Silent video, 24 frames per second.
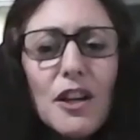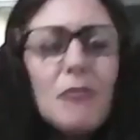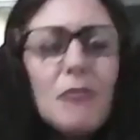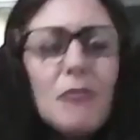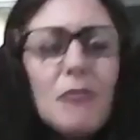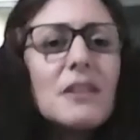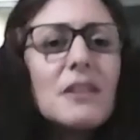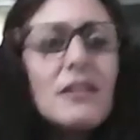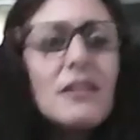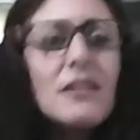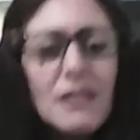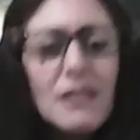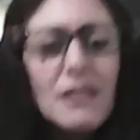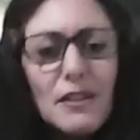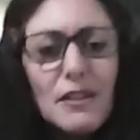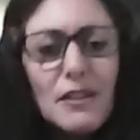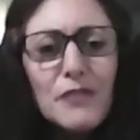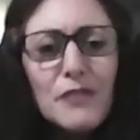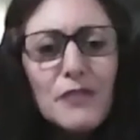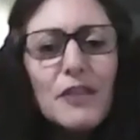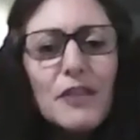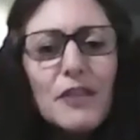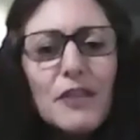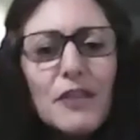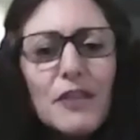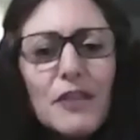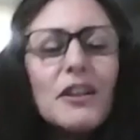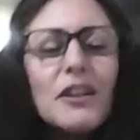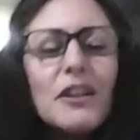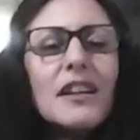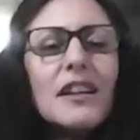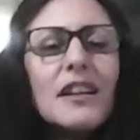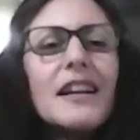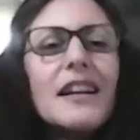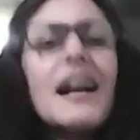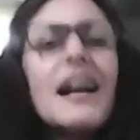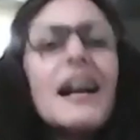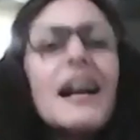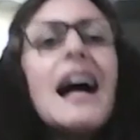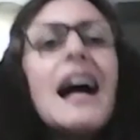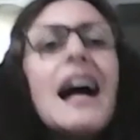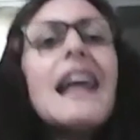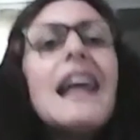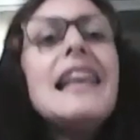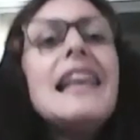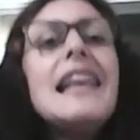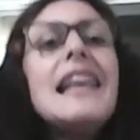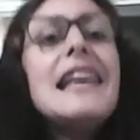it doesn't last forever.
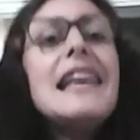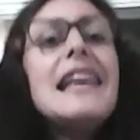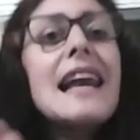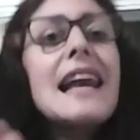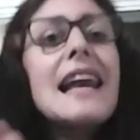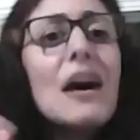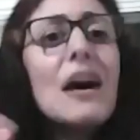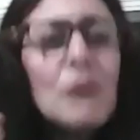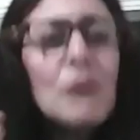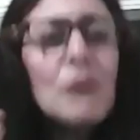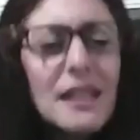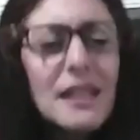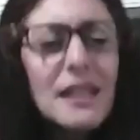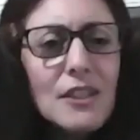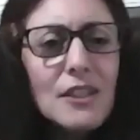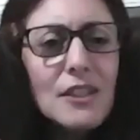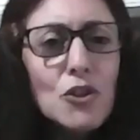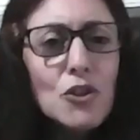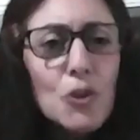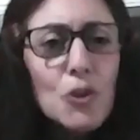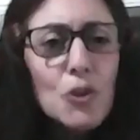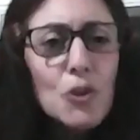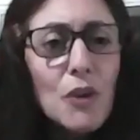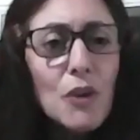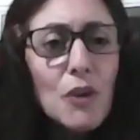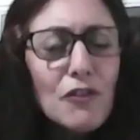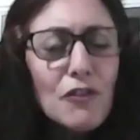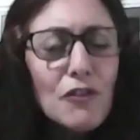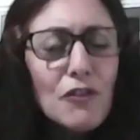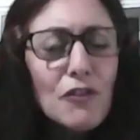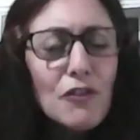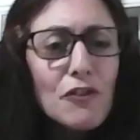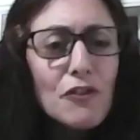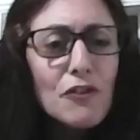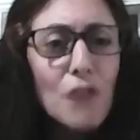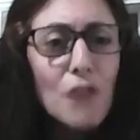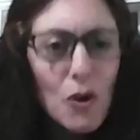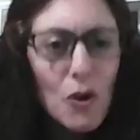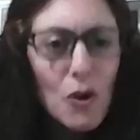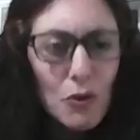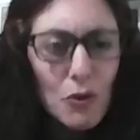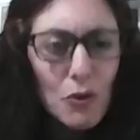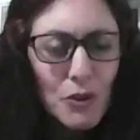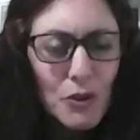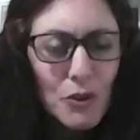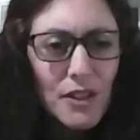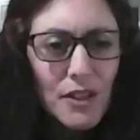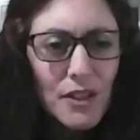Allow it to
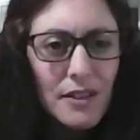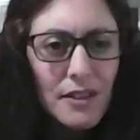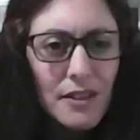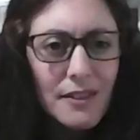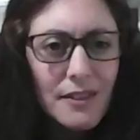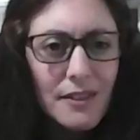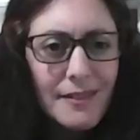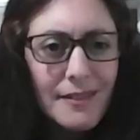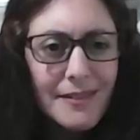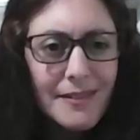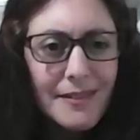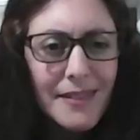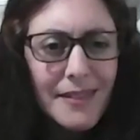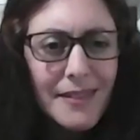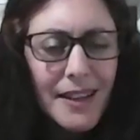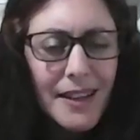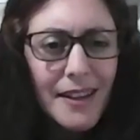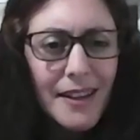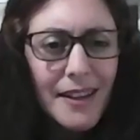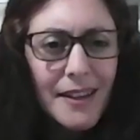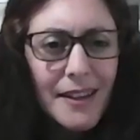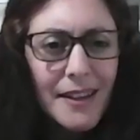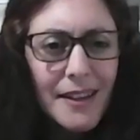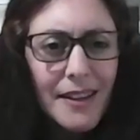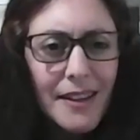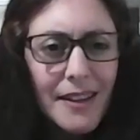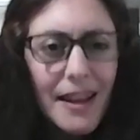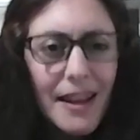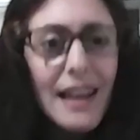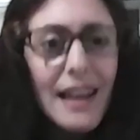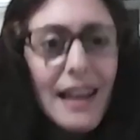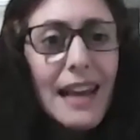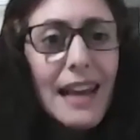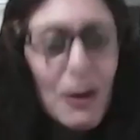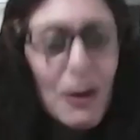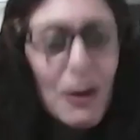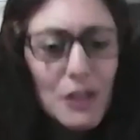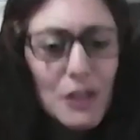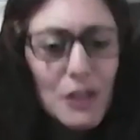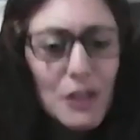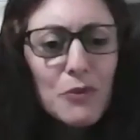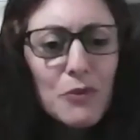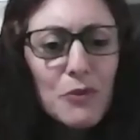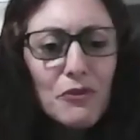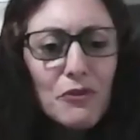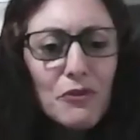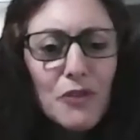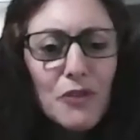unfold. Allow it
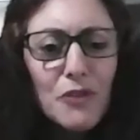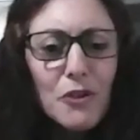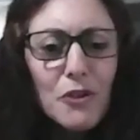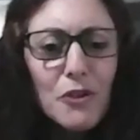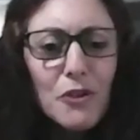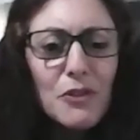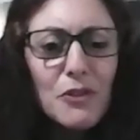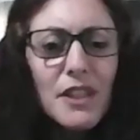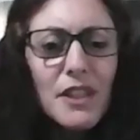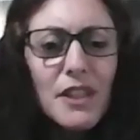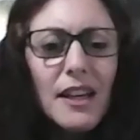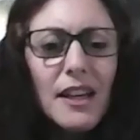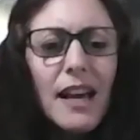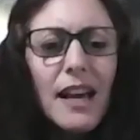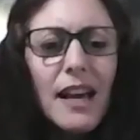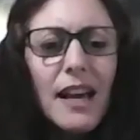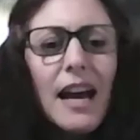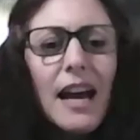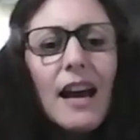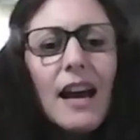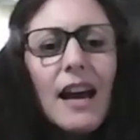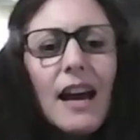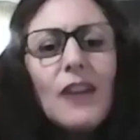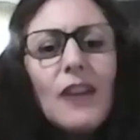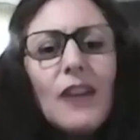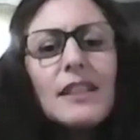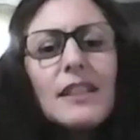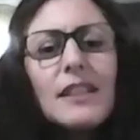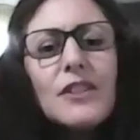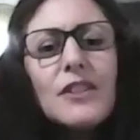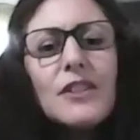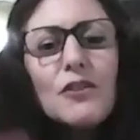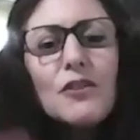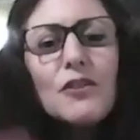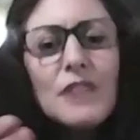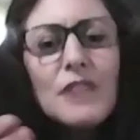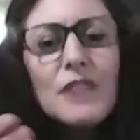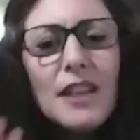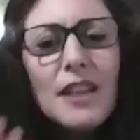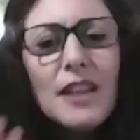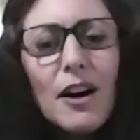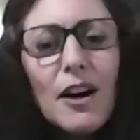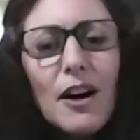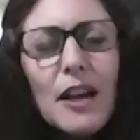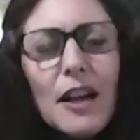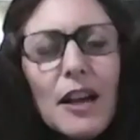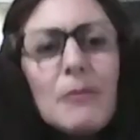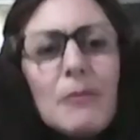to unfold, because over
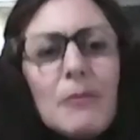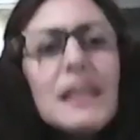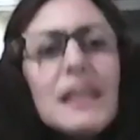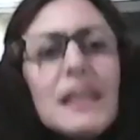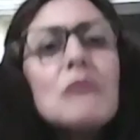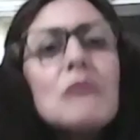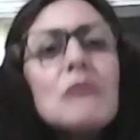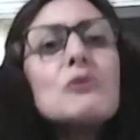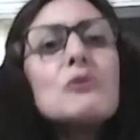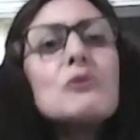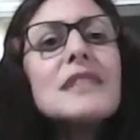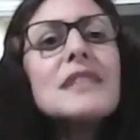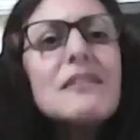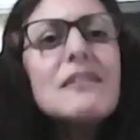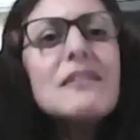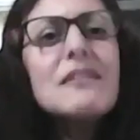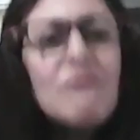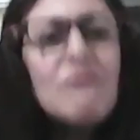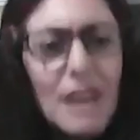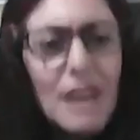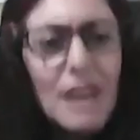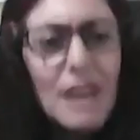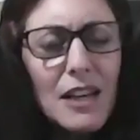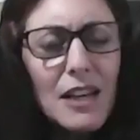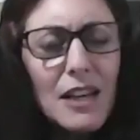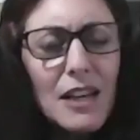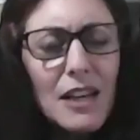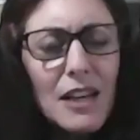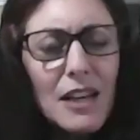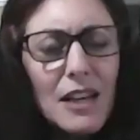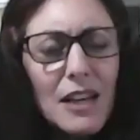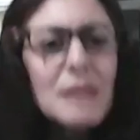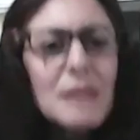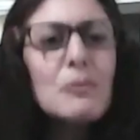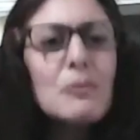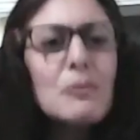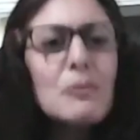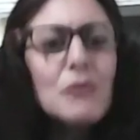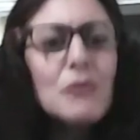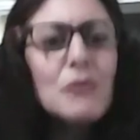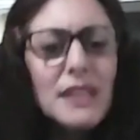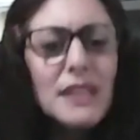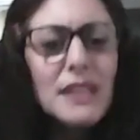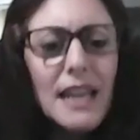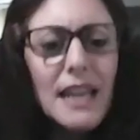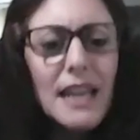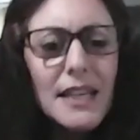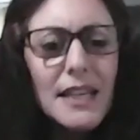time it will develop
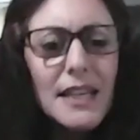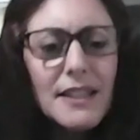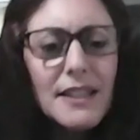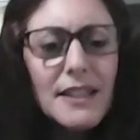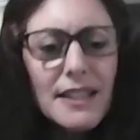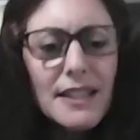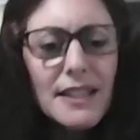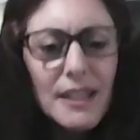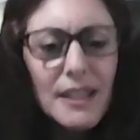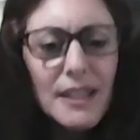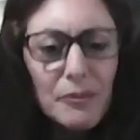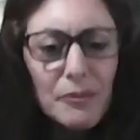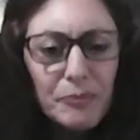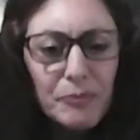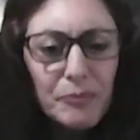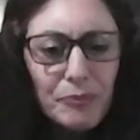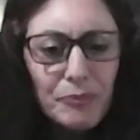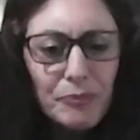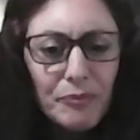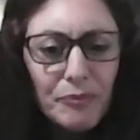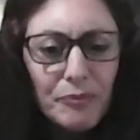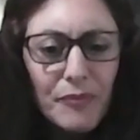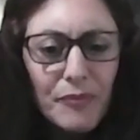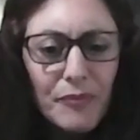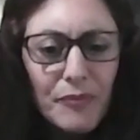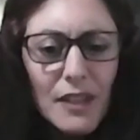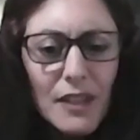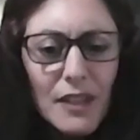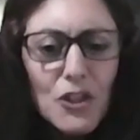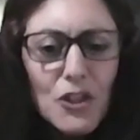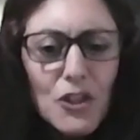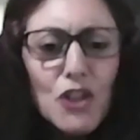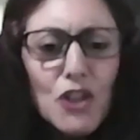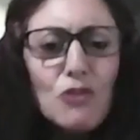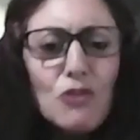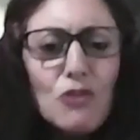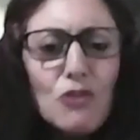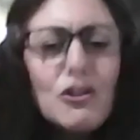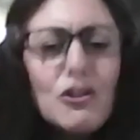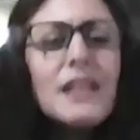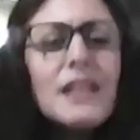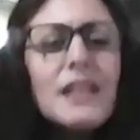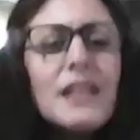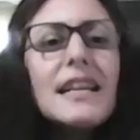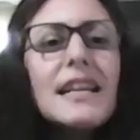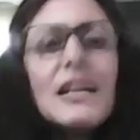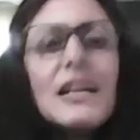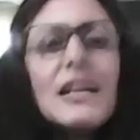spontaneously.
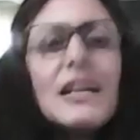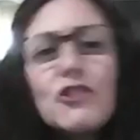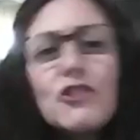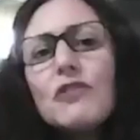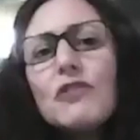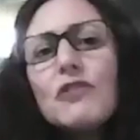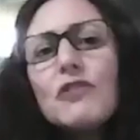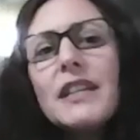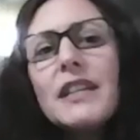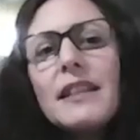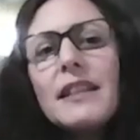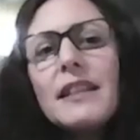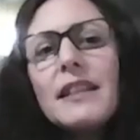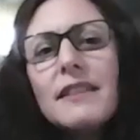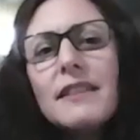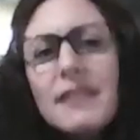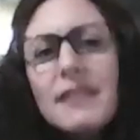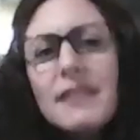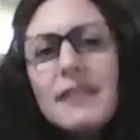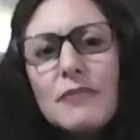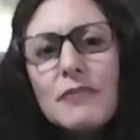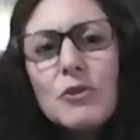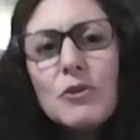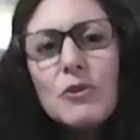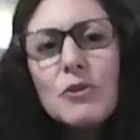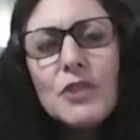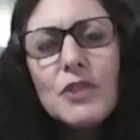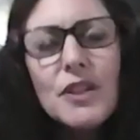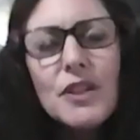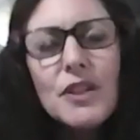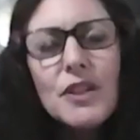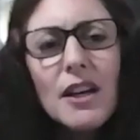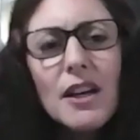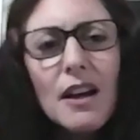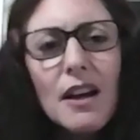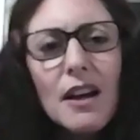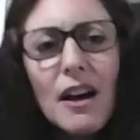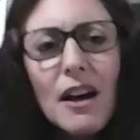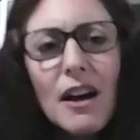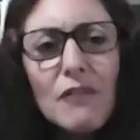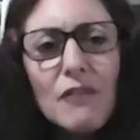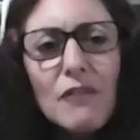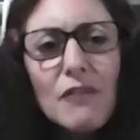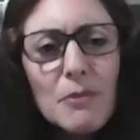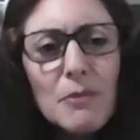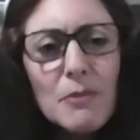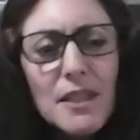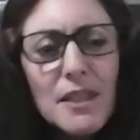Children naturally, this is what
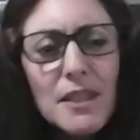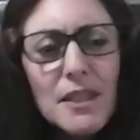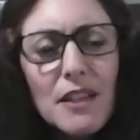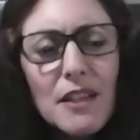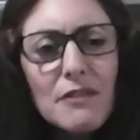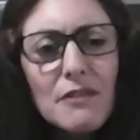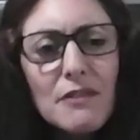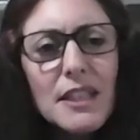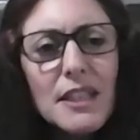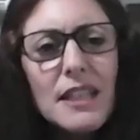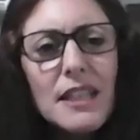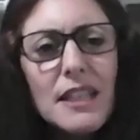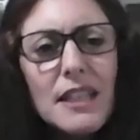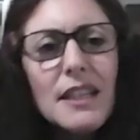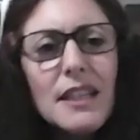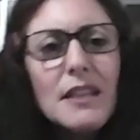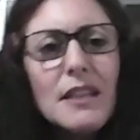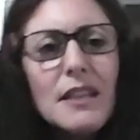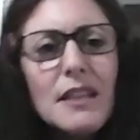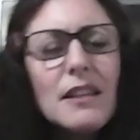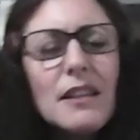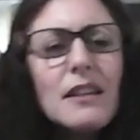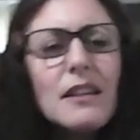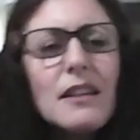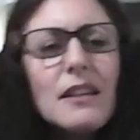I've observed in